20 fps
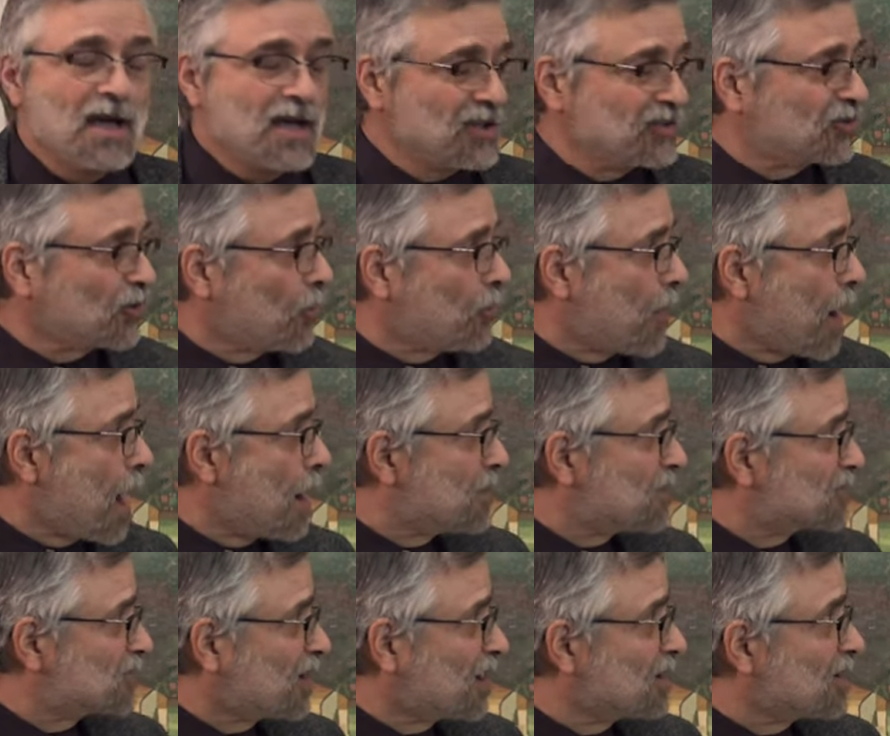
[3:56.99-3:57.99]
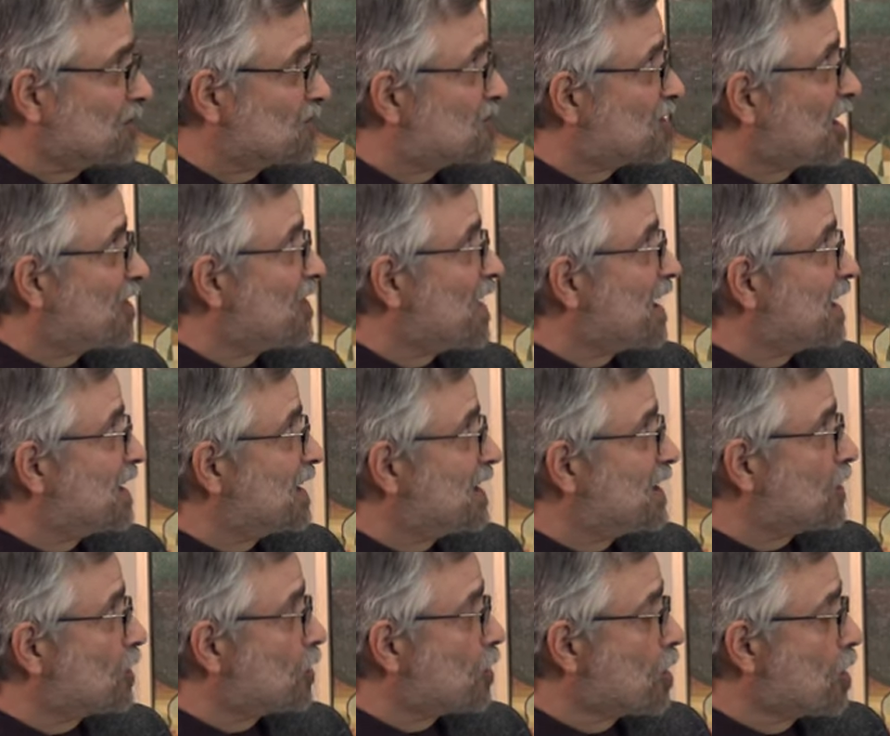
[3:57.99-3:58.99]
And so Bob has kind of done that
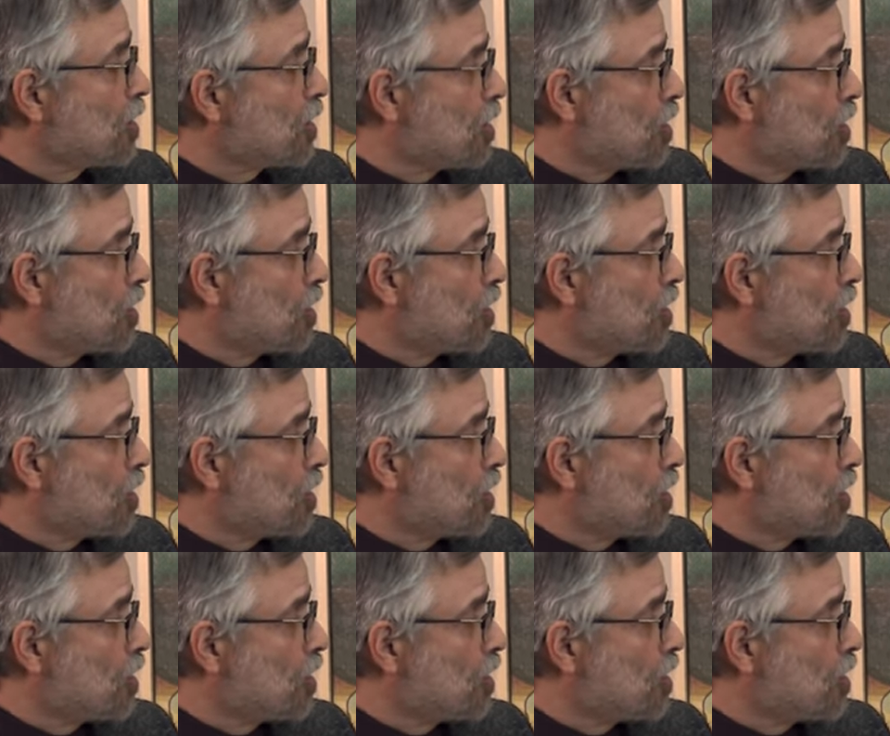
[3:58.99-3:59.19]
here,